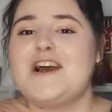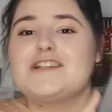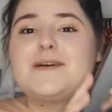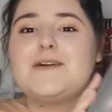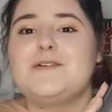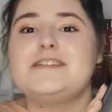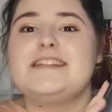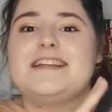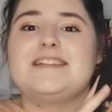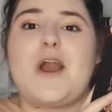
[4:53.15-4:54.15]
So I
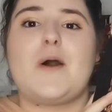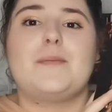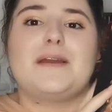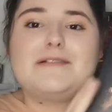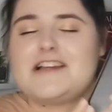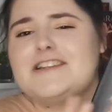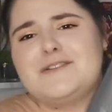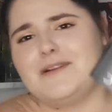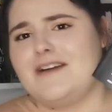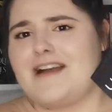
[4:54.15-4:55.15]
ordered this copy, which I
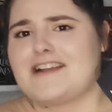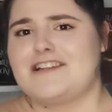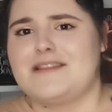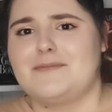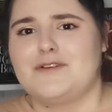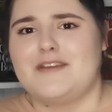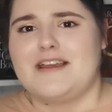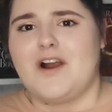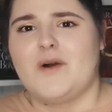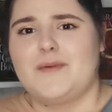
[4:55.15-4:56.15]
do love actually, the
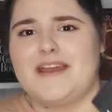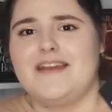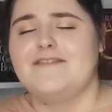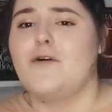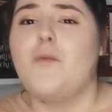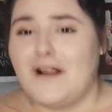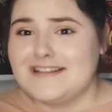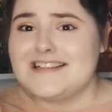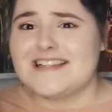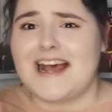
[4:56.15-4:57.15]
movie copy. For
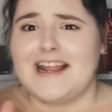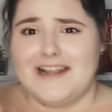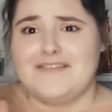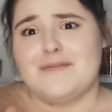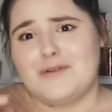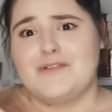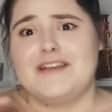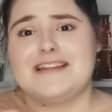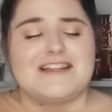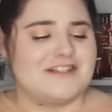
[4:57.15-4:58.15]
once, I love a
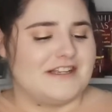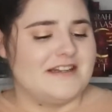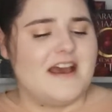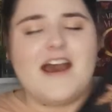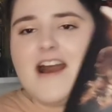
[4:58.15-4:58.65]
movie edition.